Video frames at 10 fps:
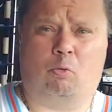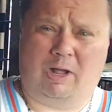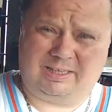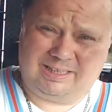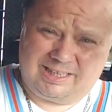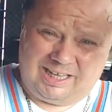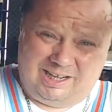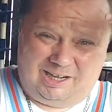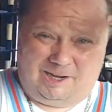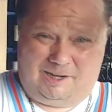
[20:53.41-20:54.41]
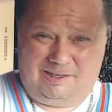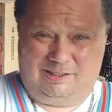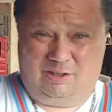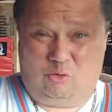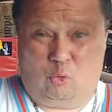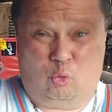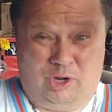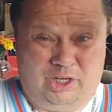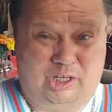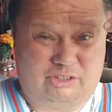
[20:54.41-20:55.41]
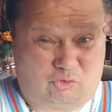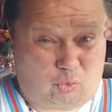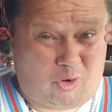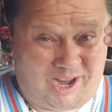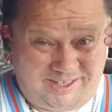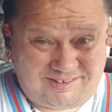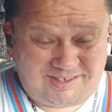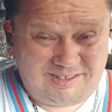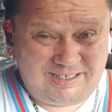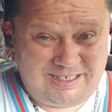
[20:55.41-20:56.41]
what the winners write